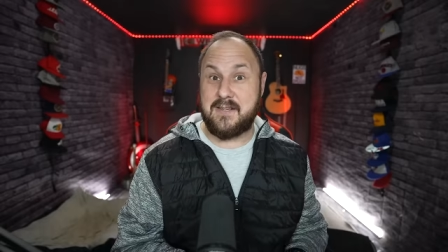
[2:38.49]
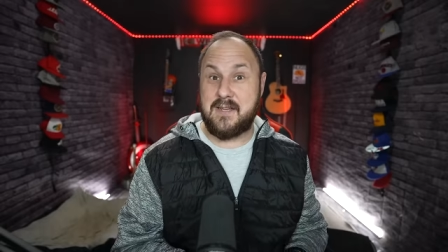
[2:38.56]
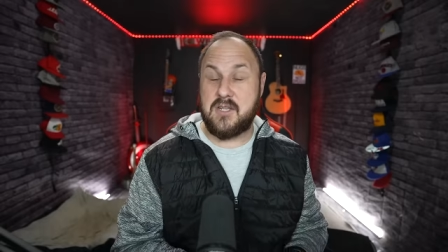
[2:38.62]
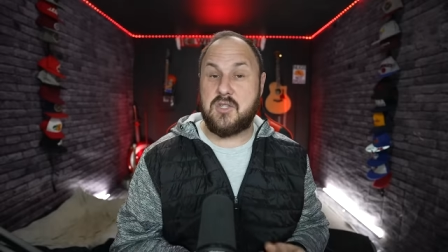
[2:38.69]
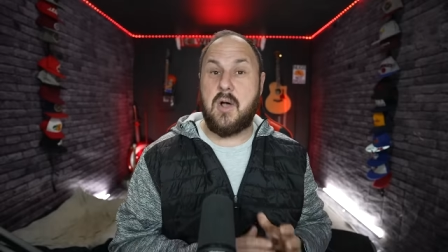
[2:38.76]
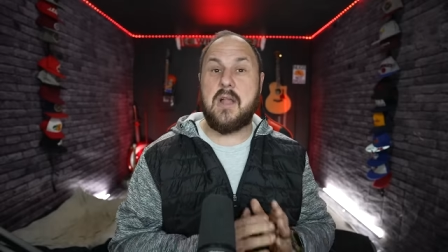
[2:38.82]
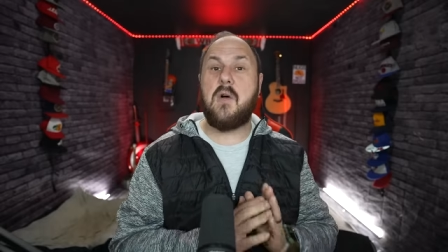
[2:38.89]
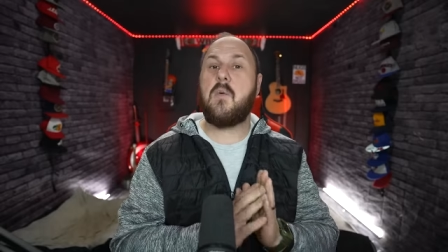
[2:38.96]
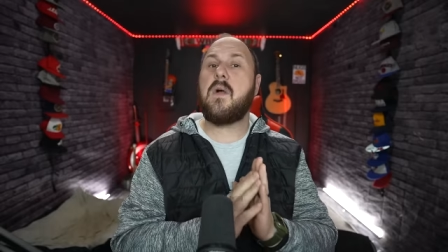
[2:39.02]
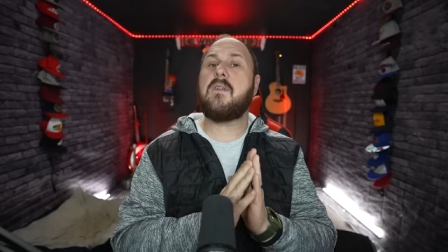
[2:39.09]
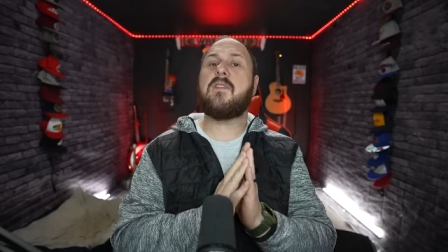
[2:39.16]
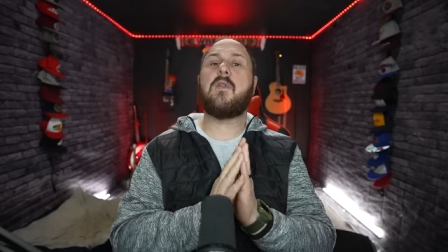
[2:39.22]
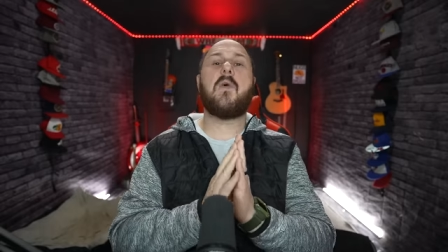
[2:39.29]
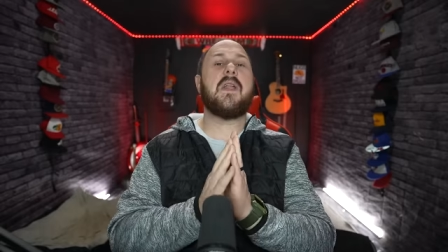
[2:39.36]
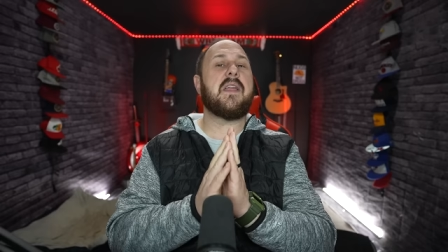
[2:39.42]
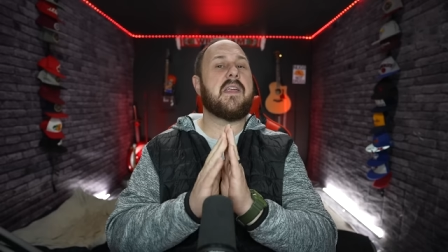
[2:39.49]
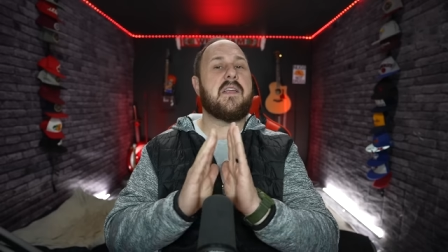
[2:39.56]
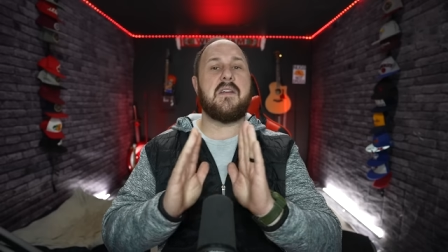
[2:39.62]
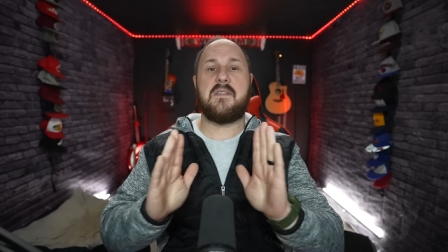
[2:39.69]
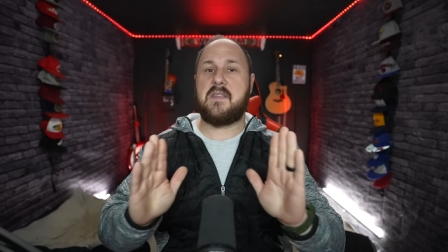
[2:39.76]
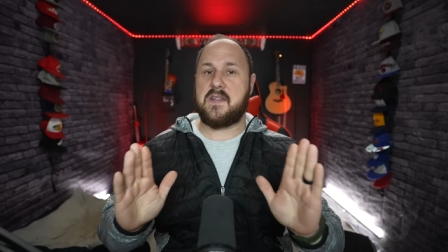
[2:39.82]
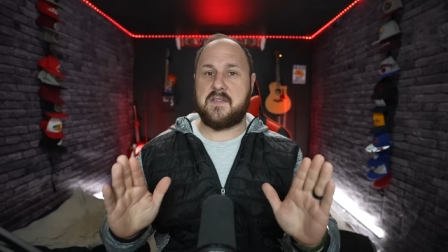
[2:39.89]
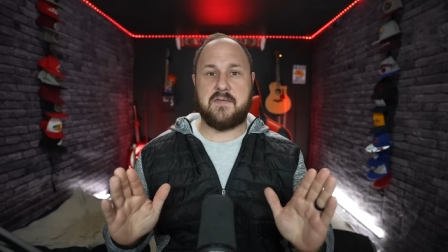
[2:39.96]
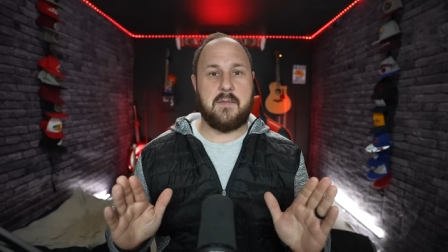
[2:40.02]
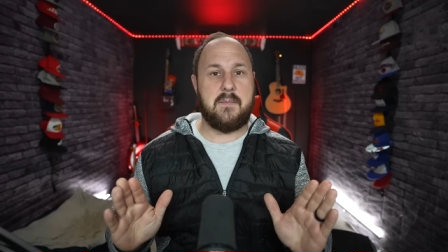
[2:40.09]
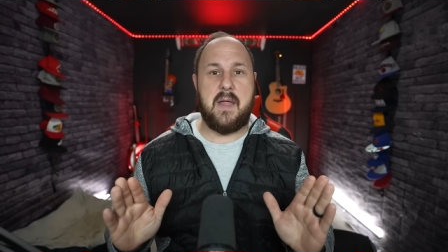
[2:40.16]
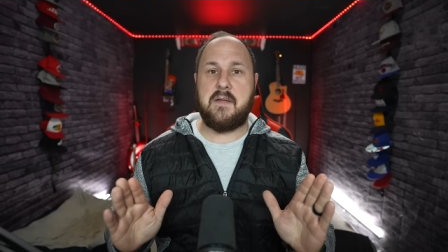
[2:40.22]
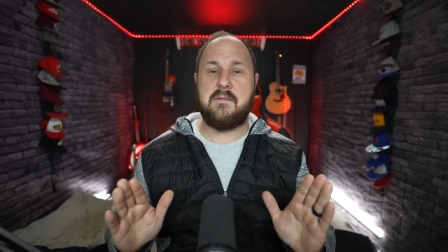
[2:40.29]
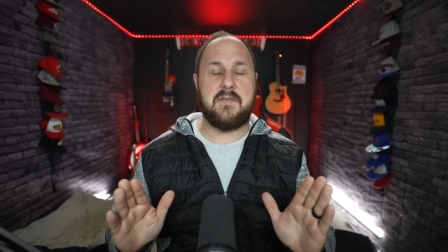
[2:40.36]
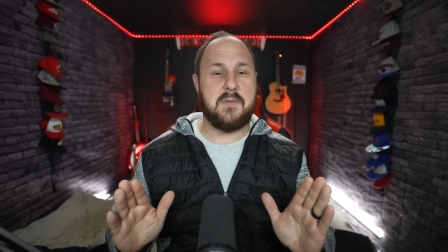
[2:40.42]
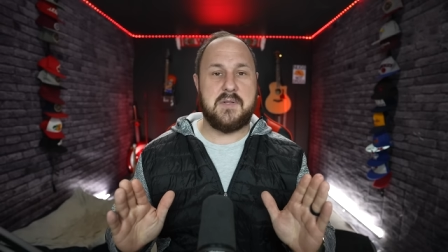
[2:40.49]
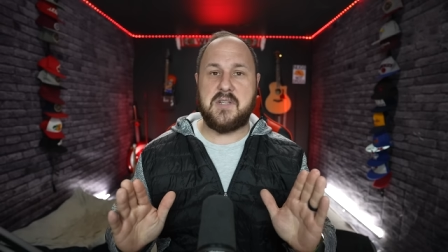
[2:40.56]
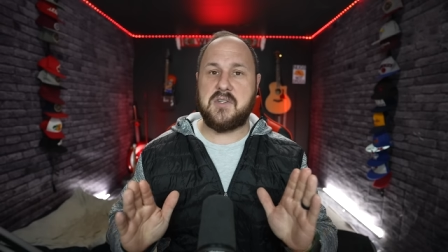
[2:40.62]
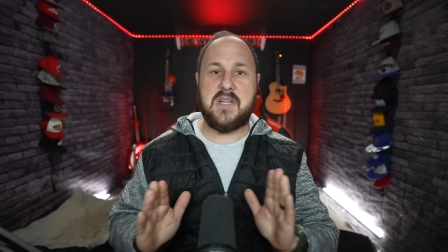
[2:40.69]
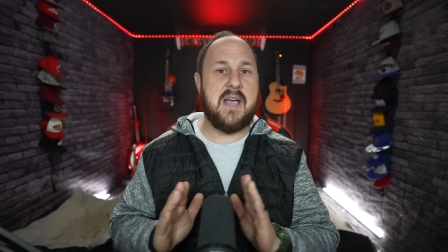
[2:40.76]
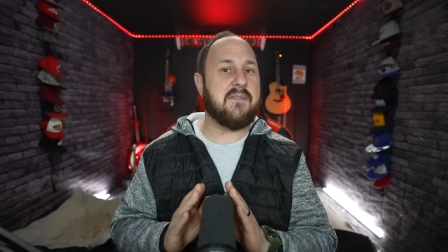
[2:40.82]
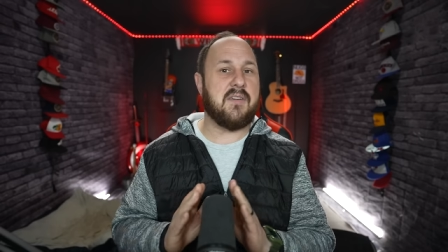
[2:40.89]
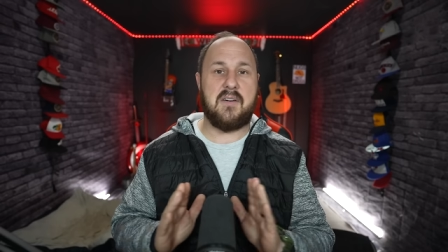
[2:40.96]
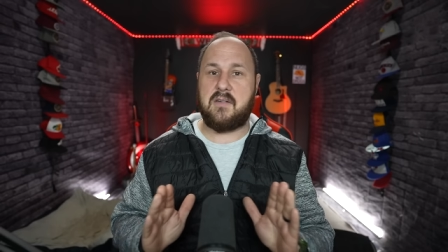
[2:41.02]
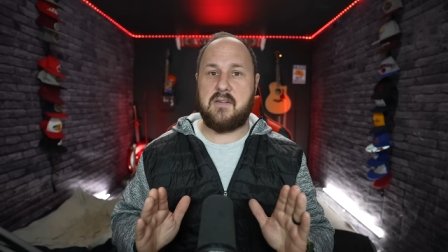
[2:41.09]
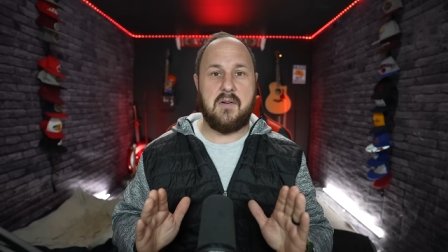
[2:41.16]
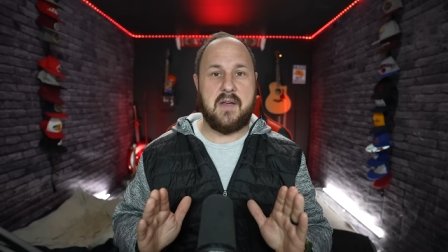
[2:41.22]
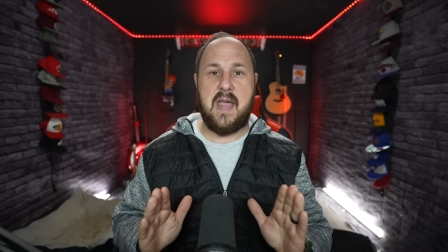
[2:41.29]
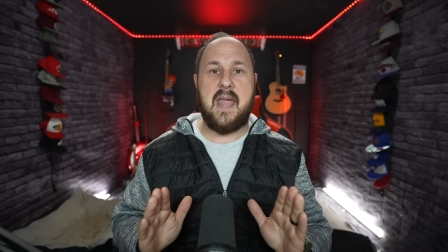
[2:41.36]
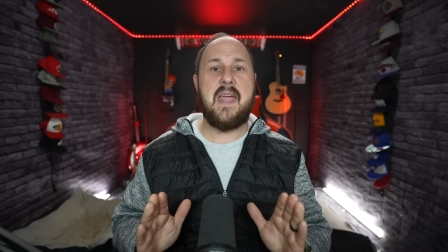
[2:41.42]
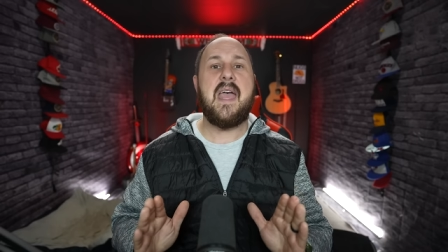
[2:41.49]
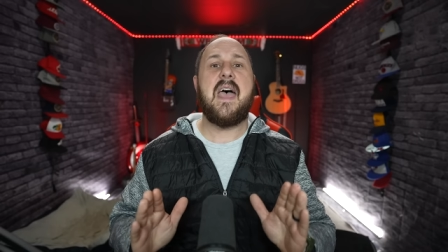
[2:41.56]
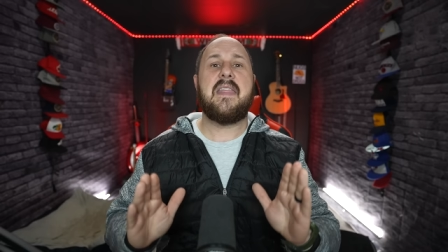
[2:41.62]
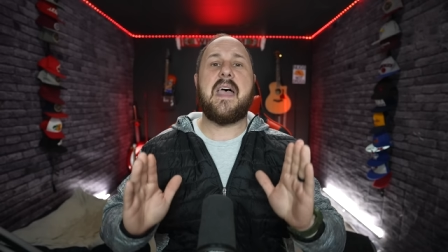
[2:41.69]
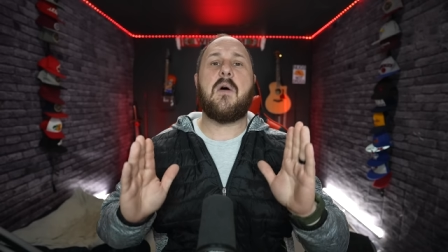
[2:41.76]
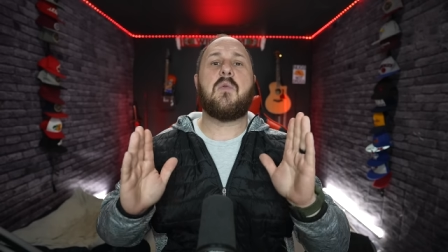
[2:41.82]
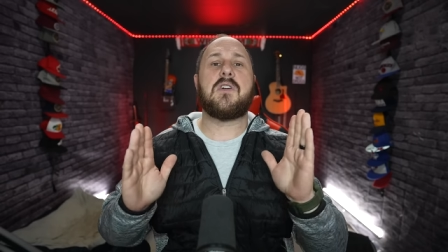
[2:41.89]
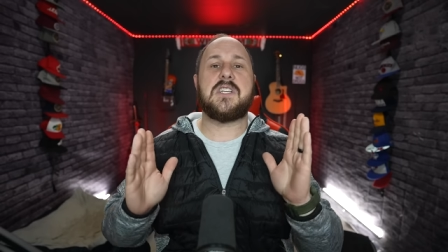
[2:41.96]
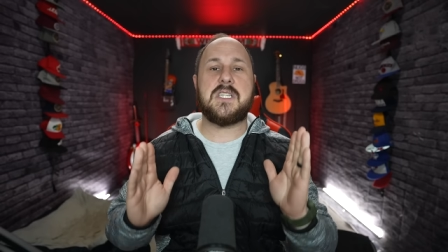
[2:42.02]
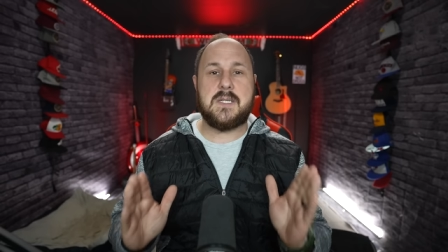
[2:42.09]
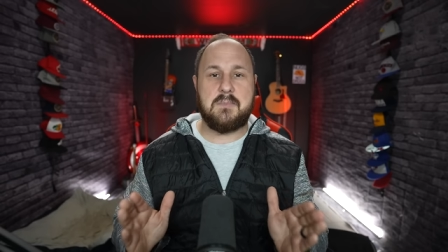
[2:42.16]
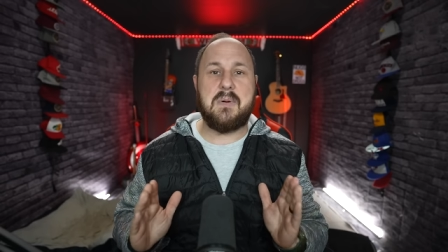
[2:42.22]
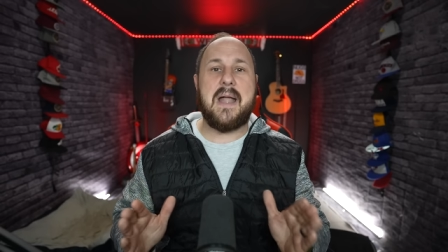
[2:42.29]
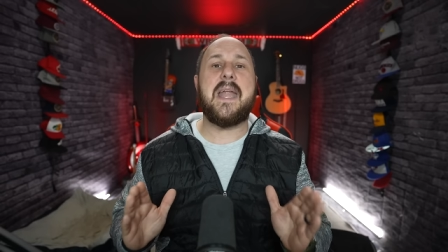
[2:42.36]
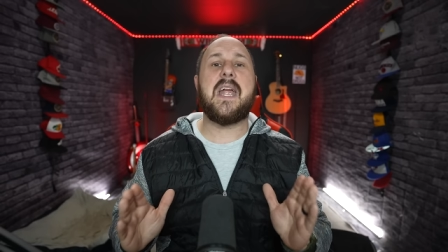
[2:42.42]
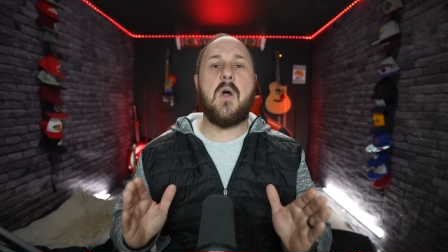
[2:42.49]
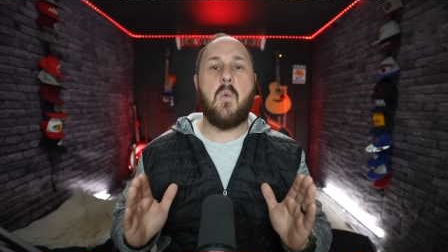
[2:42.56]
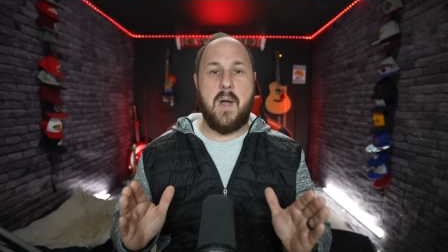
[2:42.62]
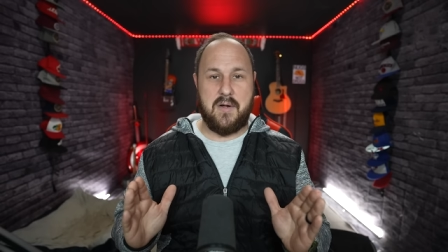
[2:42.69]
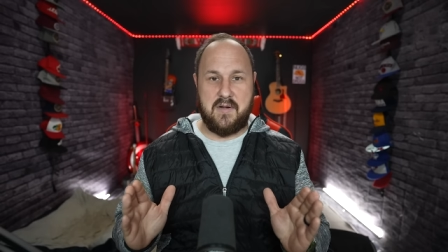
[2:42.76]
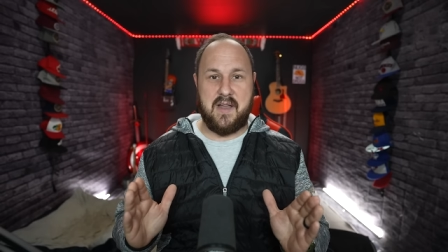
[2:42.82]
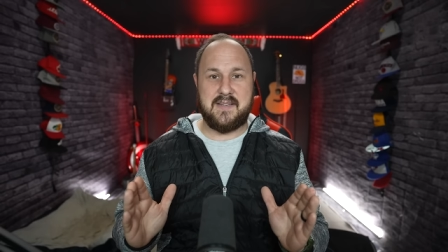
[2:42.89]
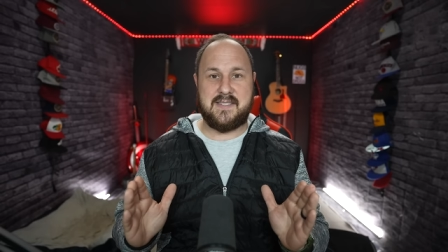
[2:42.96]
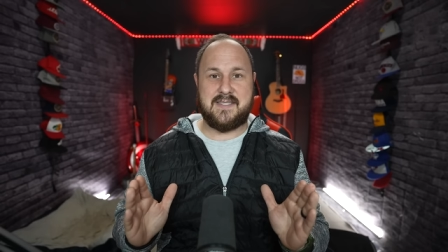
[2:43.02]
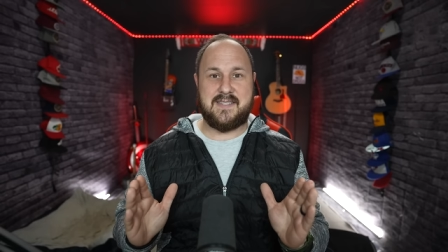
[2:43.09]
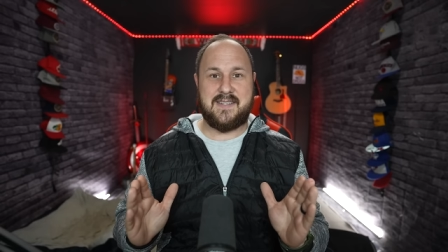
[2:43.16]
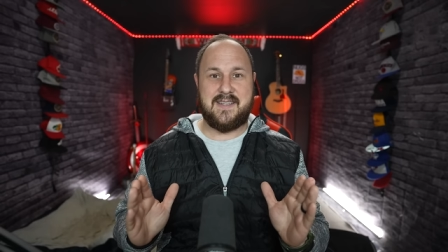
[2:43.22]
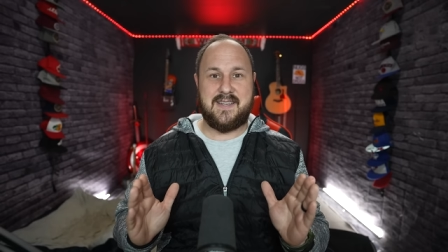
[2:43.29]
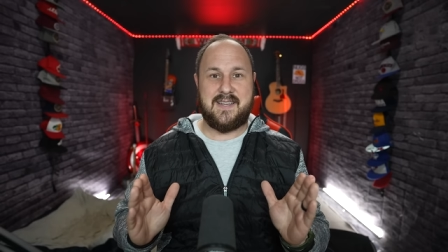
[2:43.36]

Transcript: So I don't ever want to hear this from influencers ever, okay? That we're spreading awareness.